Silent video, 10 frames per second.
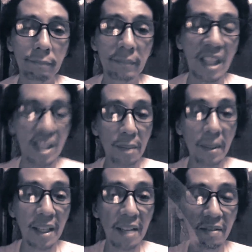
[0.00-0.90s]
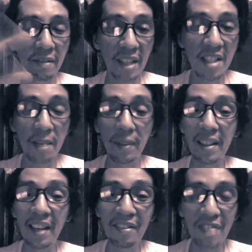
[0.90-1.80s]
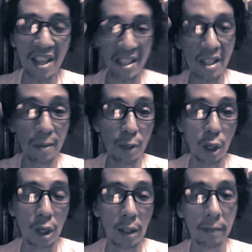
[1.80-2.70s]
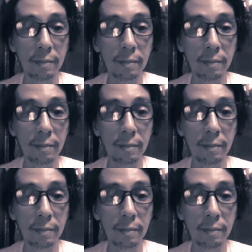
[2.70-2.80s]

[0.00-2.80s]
Then something like this comes along.